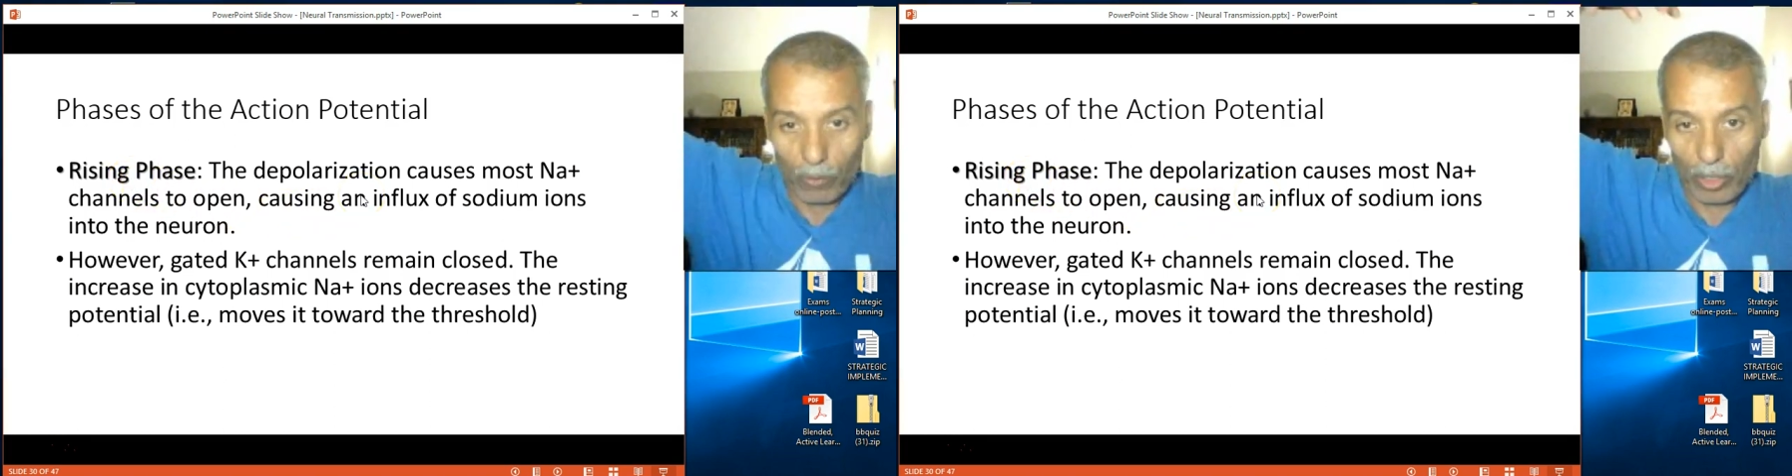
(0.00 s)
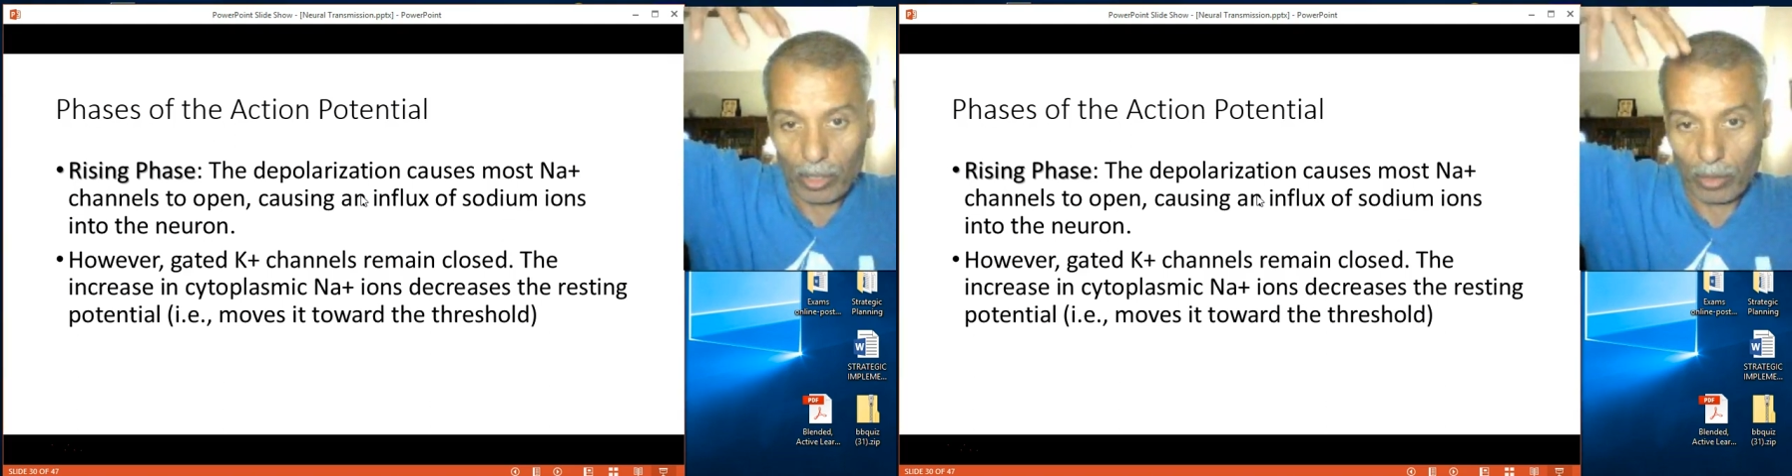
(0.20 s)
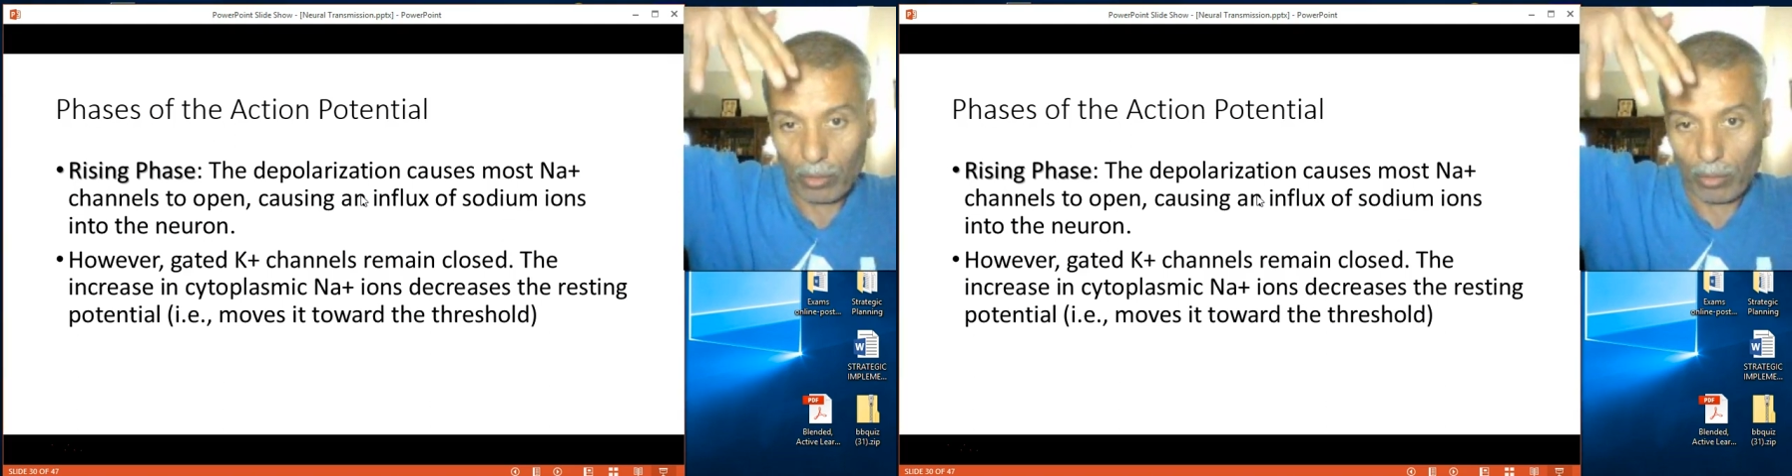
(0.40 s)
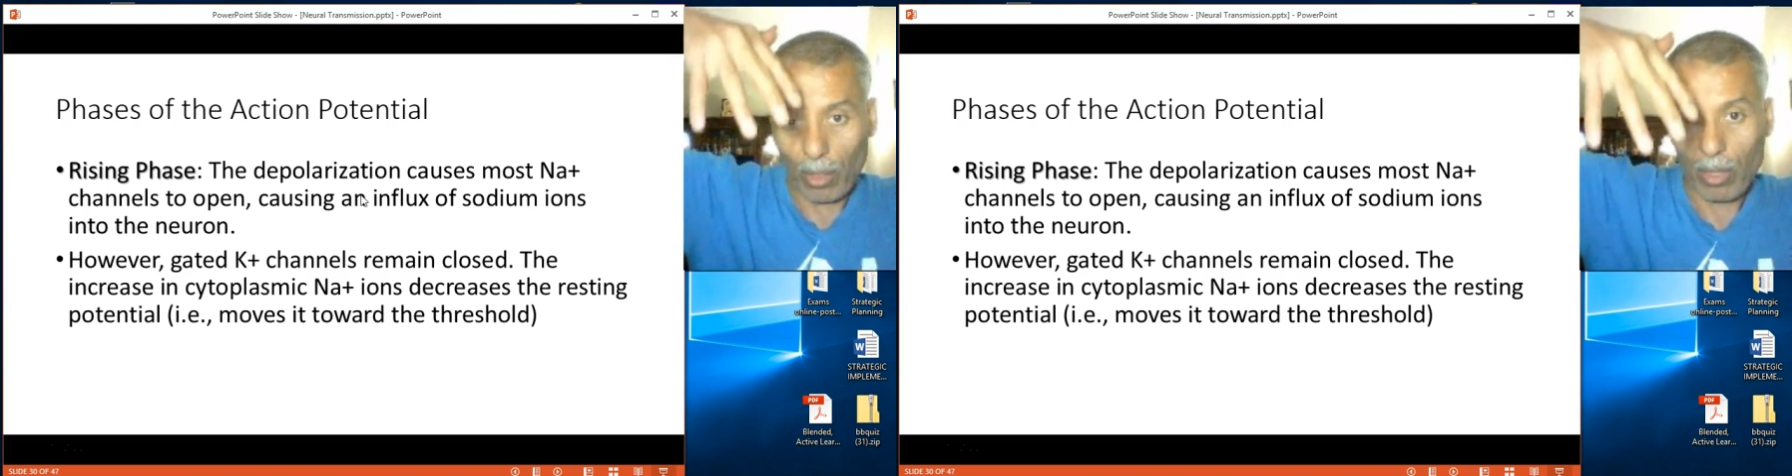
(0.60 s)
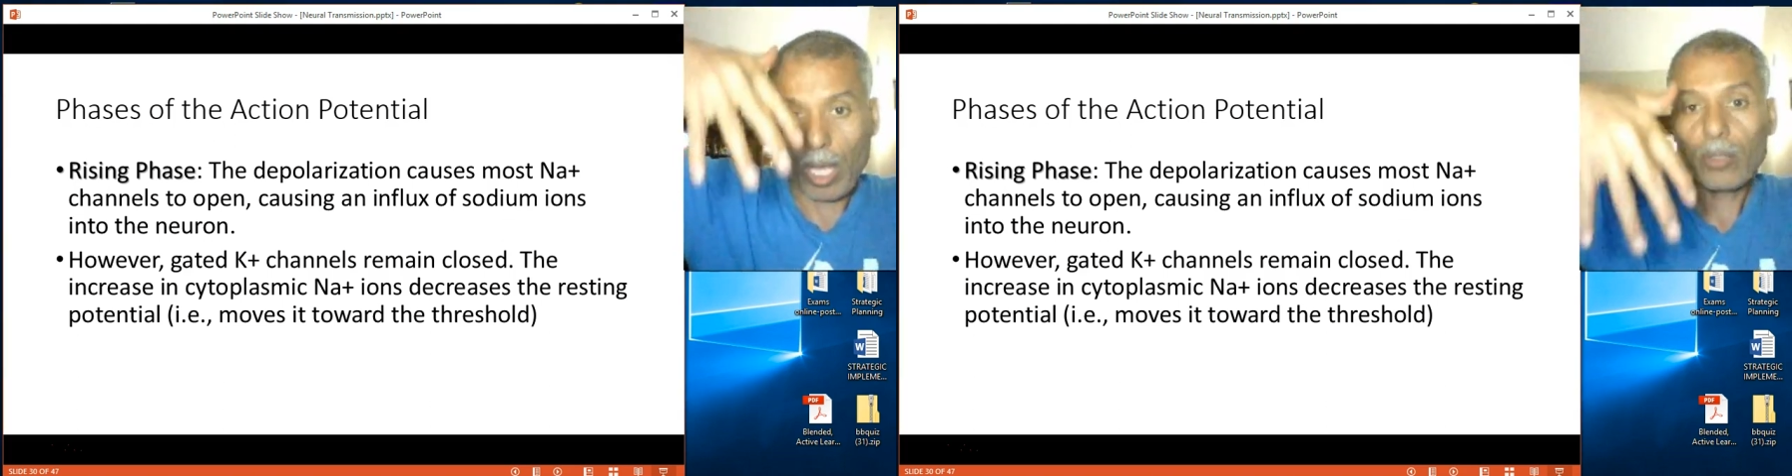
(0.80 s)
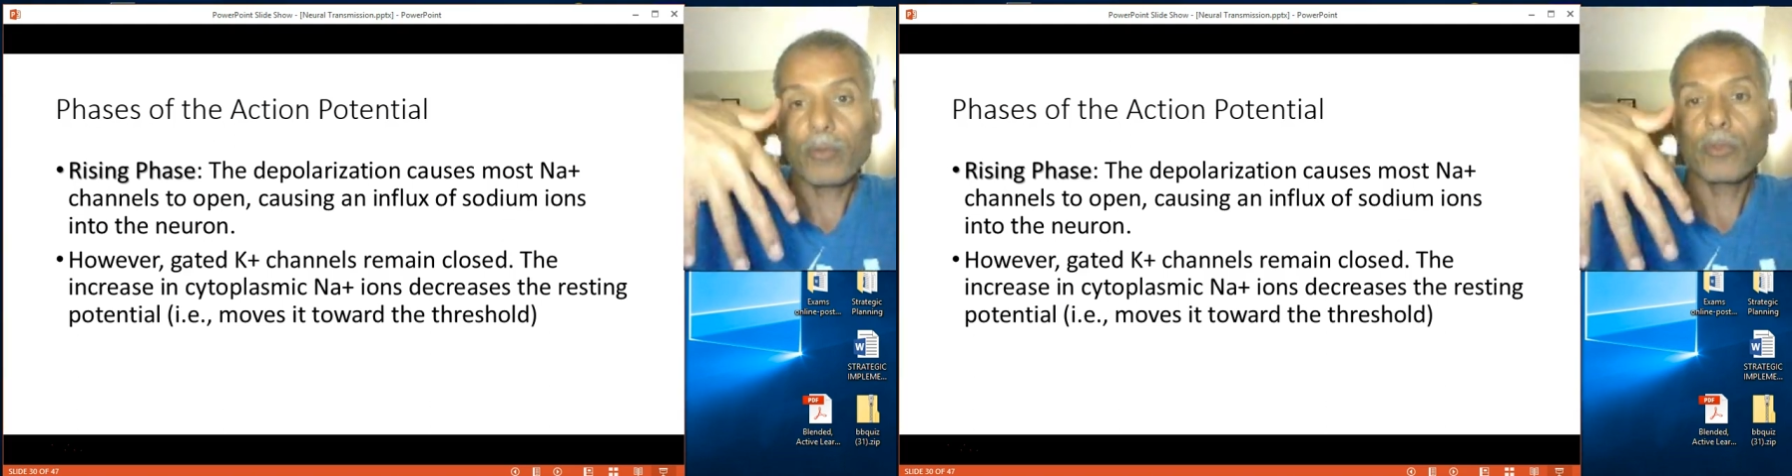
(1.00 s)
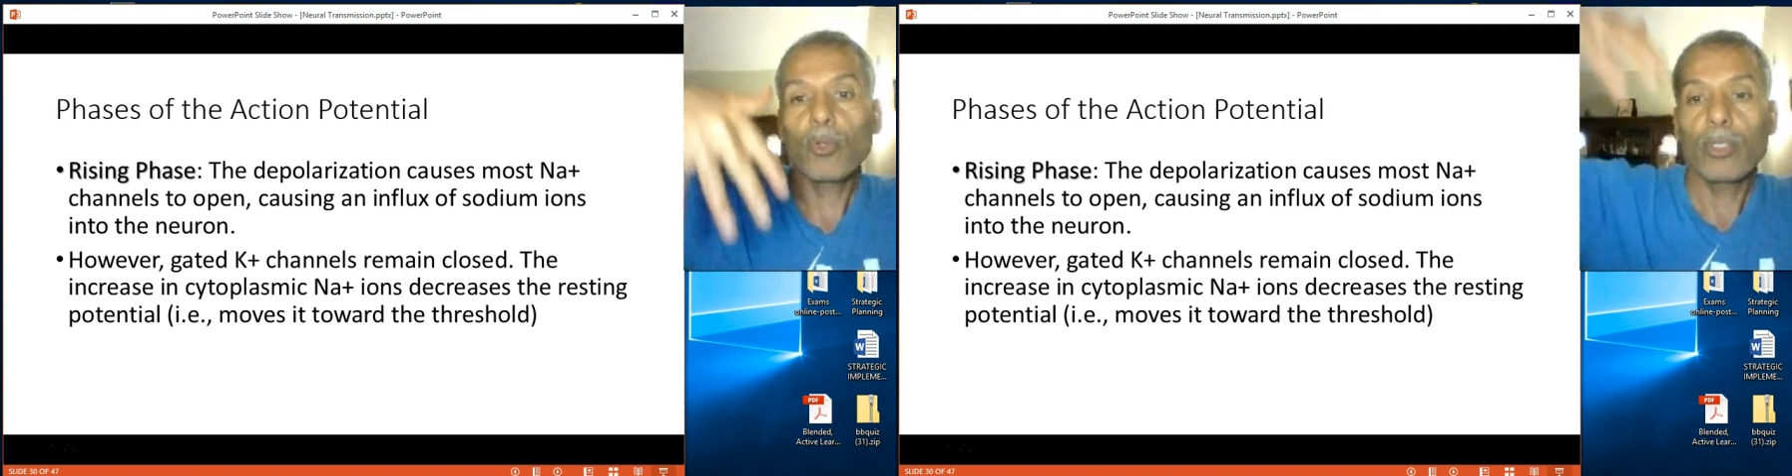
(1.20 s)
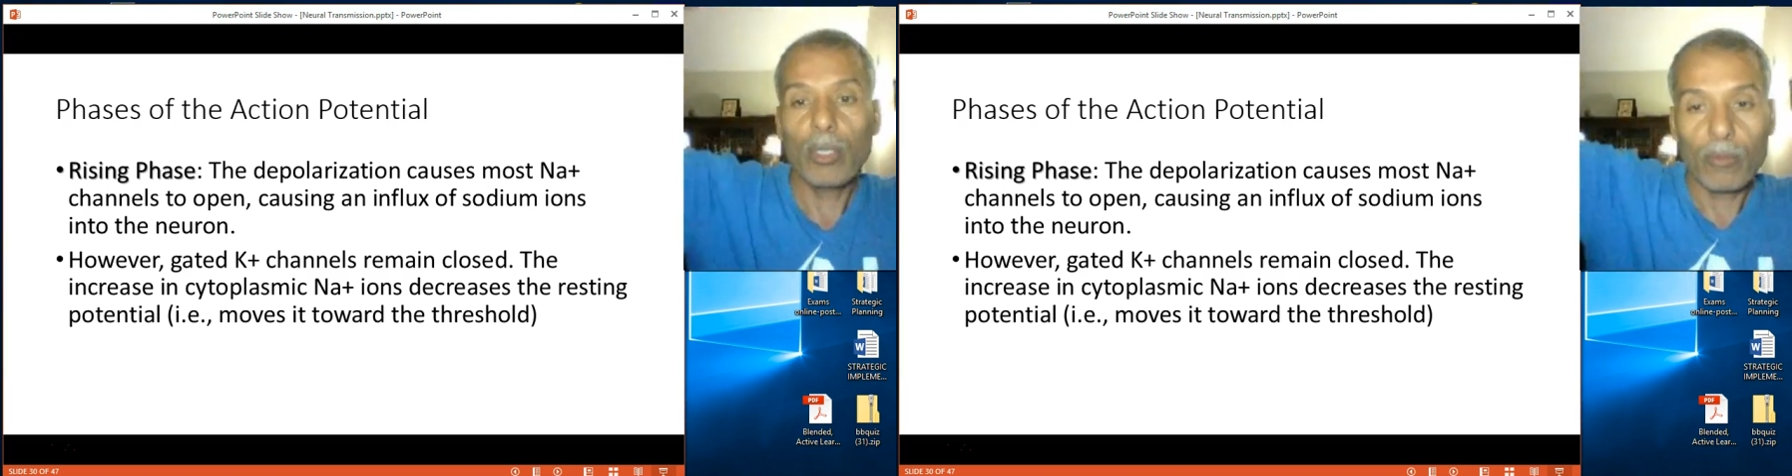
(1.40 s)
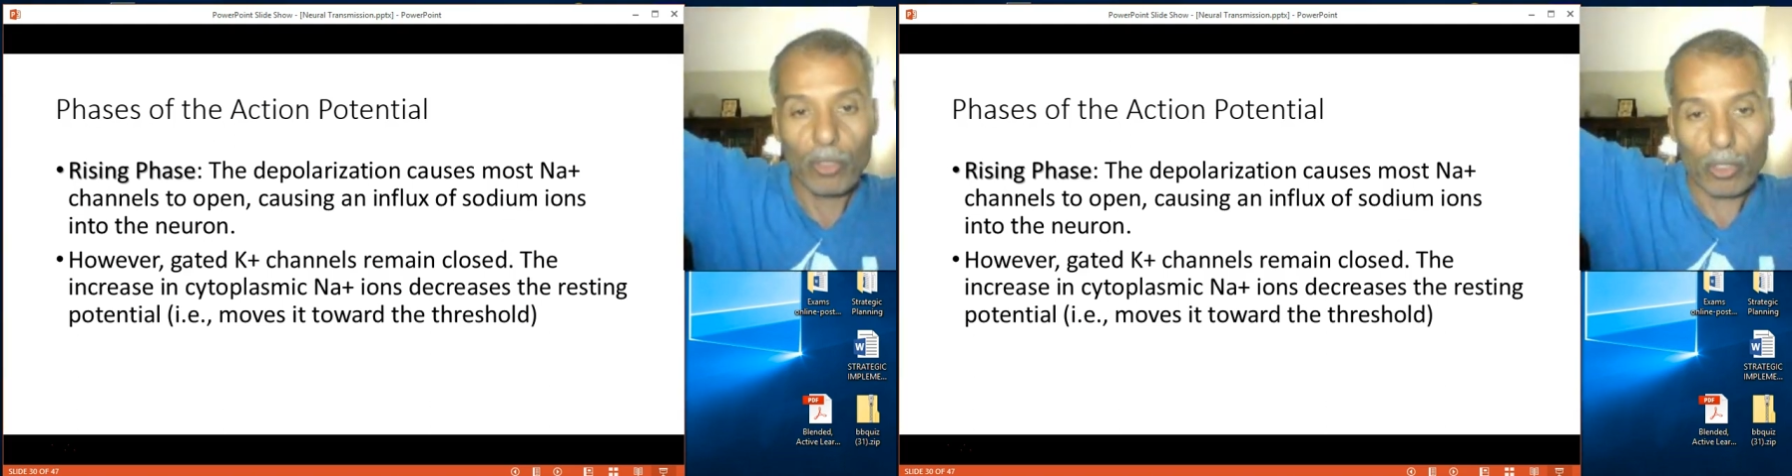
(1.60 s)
Just a lot of sodium,